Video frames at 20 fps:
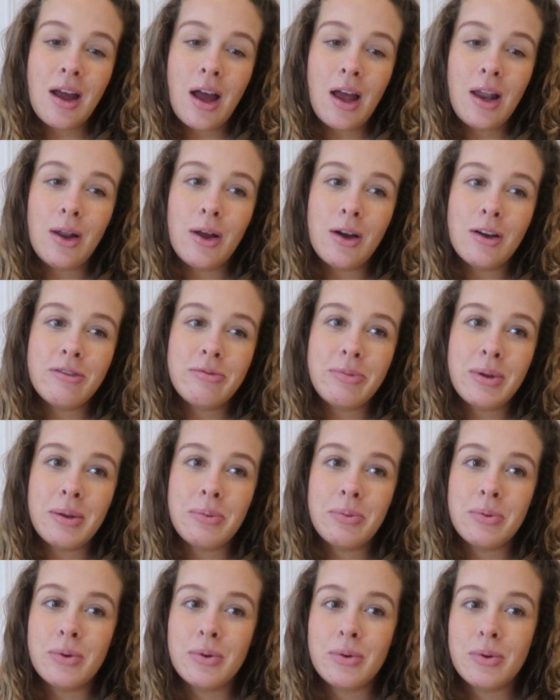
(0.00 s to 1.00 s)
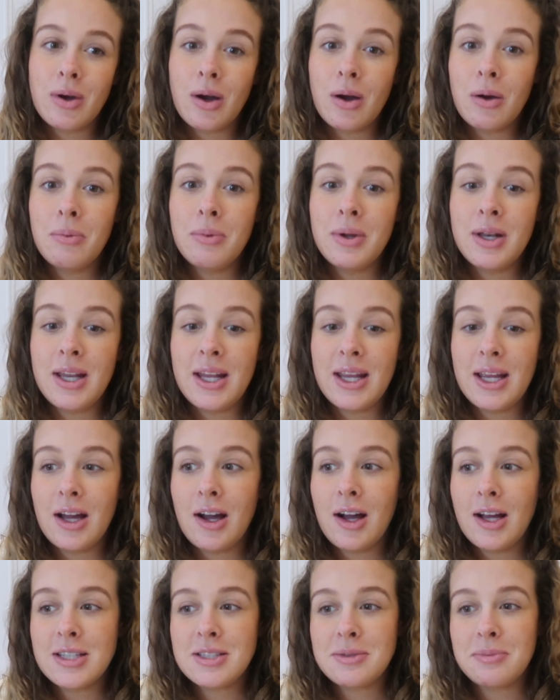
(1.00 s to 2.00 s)
A lot of people commonly
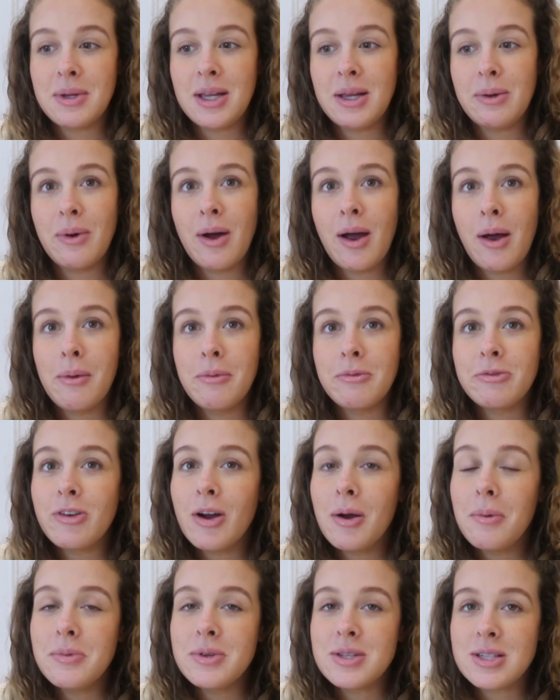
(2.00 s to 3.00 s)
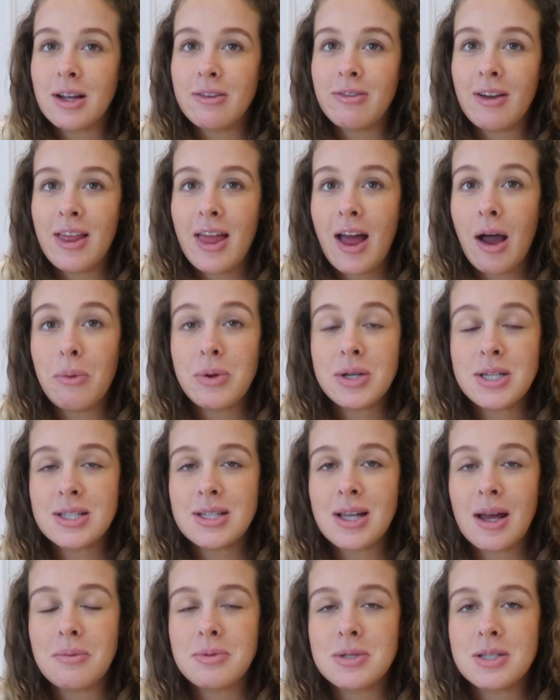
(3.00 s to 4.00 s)
ask me where I'm from and stuff like that, which
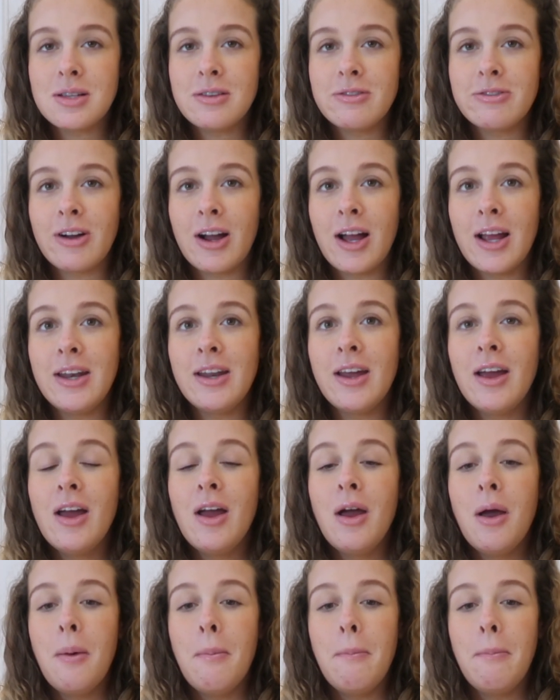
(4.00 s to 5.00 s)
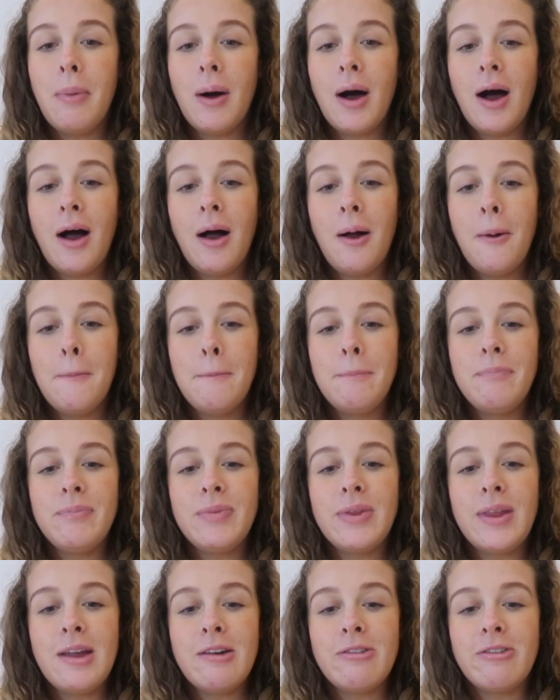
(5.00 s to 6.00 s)
is absolutely fine, but
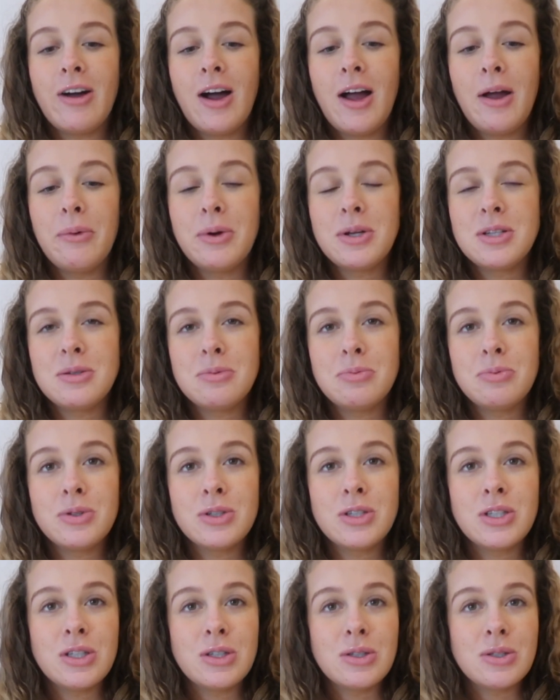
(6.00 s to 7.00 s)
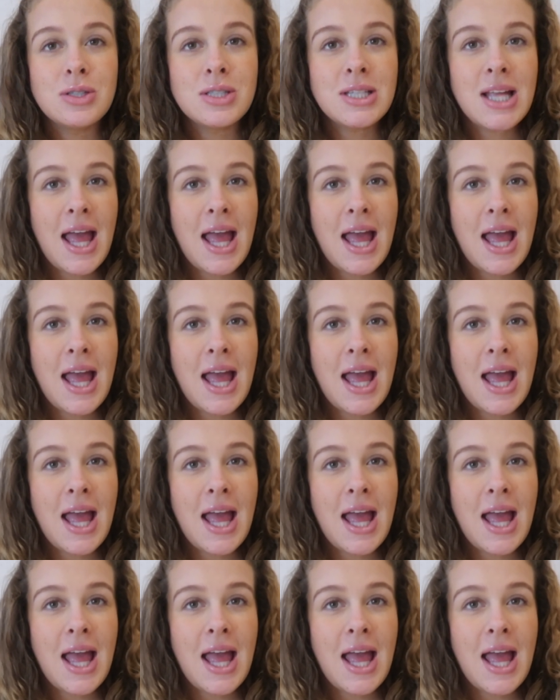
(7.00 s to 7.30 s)
if I were to produce